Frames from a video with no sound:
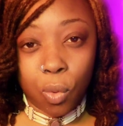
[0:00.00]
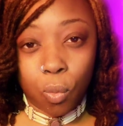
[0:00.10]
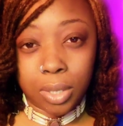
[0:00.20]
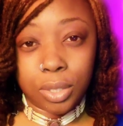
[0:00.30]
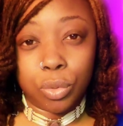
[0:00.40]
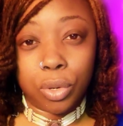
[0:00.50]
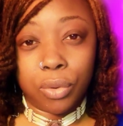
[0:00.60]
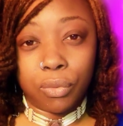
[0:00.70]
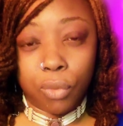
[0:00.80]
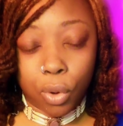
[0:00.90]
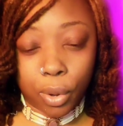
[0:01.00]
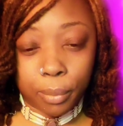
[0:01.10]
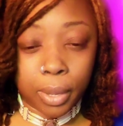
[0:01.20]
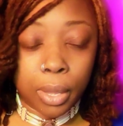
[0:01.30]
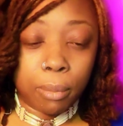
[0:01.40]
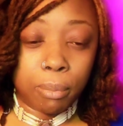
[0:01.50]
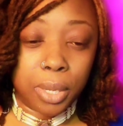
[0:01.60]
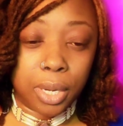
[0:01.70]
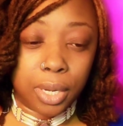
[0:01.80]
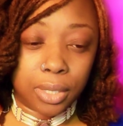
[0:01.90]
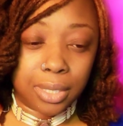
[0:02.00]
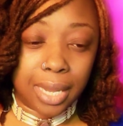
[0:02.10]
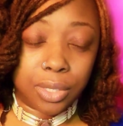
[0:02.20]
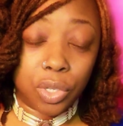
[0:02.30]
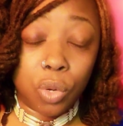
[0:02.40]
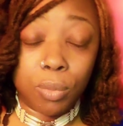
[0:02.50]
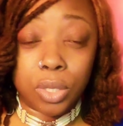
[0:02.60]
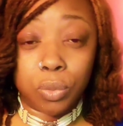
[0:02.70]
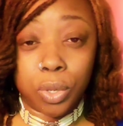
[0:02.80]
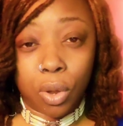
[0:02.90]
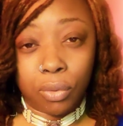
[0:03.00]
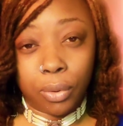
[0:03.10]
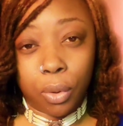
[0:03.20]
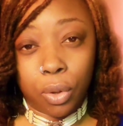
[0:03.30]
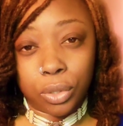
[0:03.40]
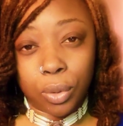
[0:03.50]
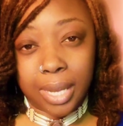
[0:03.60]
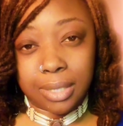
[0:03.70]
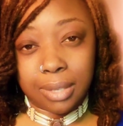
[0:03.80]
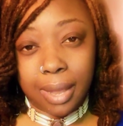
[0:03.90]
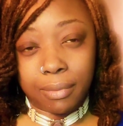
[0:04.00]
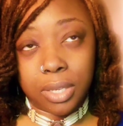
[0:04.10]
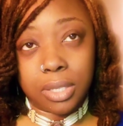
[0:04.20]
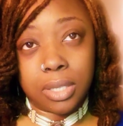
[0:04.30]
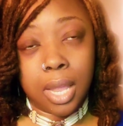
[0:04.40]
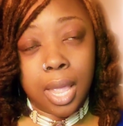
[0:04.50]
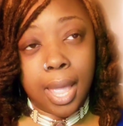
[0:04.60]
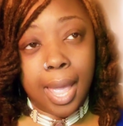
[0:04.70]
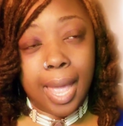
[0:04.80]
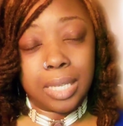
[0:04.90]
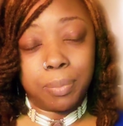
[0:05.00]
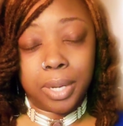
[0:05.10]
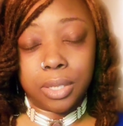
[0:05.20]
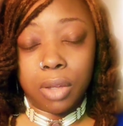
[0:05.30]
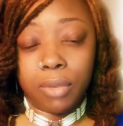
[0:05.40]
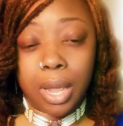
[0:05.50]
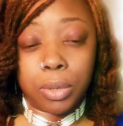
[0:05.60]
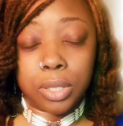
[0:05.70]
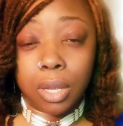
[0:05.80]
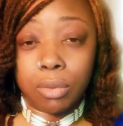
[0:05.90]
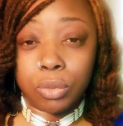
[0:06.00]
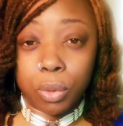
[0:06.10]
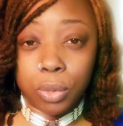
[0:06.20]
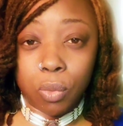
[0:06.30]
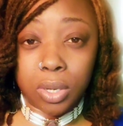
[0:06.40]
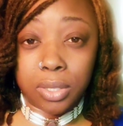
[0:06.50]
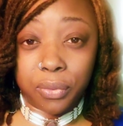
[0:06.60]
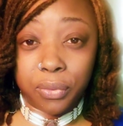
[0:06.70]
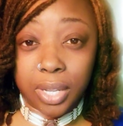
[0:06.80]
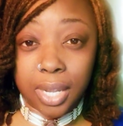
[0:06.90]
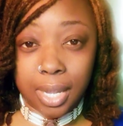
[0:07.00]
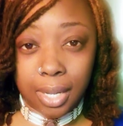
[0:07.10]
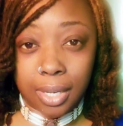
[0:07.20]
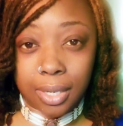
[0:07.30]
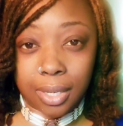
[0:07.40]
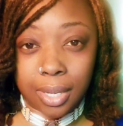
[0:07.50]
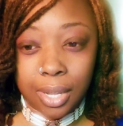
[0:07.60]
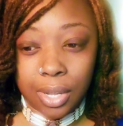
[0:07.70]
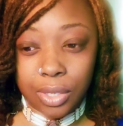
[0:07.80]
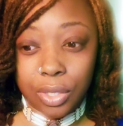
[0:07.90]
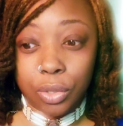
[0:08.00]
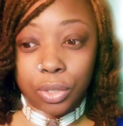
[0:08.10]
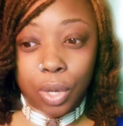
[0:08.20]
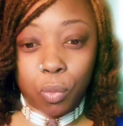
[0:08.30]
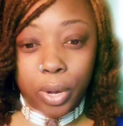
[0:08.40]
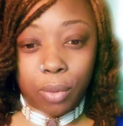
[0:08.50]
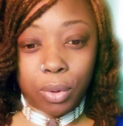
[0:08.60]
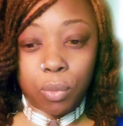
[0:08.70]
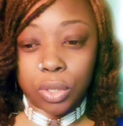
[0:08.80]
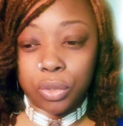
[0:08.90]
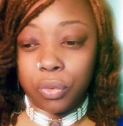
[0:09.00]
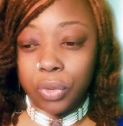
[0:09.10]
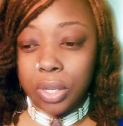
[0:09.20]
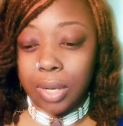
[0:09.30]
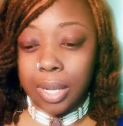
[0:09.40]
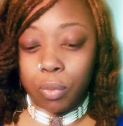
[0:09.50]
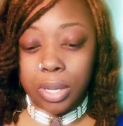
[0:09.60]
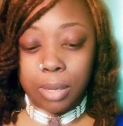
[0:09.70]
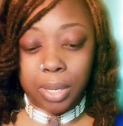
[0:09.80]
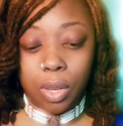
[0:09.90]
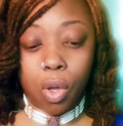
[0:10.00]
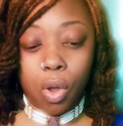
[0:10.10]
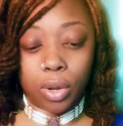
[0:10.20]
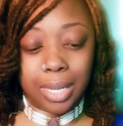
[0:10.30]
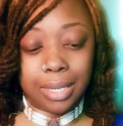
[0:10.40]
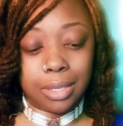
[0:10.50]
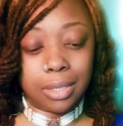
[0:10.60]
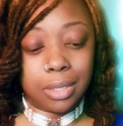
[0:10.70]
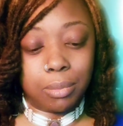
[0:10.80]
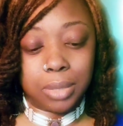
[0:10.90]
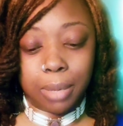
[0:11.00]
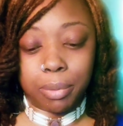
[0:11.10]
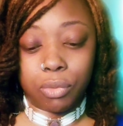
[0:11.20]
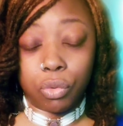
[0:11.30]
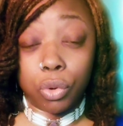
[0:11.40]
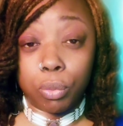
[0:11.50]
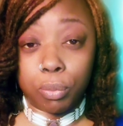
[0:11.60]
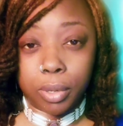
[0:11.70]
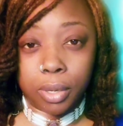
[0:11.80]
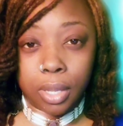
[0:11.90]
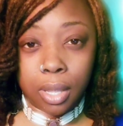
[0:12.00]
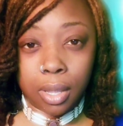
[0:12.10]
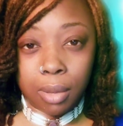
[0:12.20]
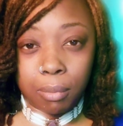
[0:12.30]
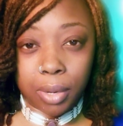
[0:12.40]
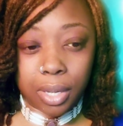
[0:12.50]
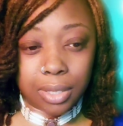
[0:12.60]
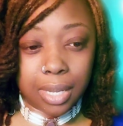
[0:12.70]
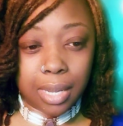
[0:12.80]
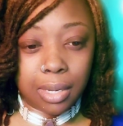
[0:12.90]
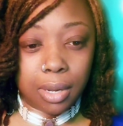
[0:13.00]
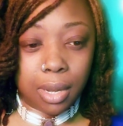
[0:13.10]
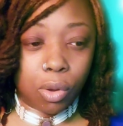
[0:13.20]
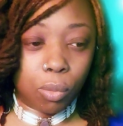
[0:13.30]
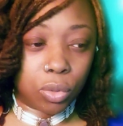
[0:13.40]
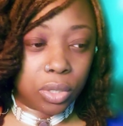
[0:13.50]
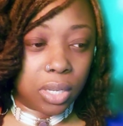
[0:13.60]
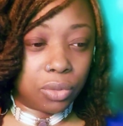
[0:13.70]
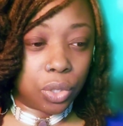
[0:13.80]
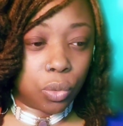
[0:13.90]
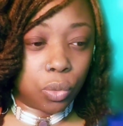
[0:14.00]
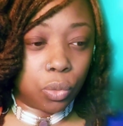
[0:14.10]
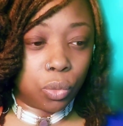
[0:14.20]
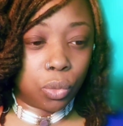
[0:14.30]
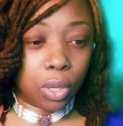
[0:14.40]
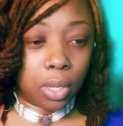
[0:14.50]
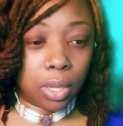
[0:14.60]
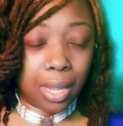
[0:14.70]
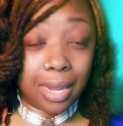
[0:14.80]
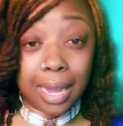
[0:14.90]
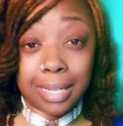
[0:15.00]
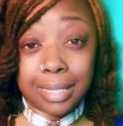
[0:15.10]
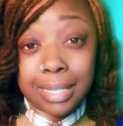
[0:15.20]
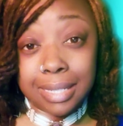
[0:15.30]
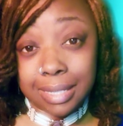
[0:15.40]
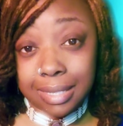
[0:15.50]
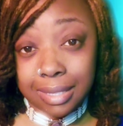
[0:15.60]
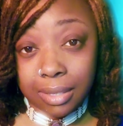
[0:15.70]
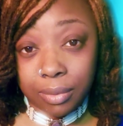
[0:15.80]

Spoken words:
want to conform, because as humans we also have this aspect of ourselves where we want to fit in to somewhere. We want to feel like we belong in some type of group, because it almost gives you an identity.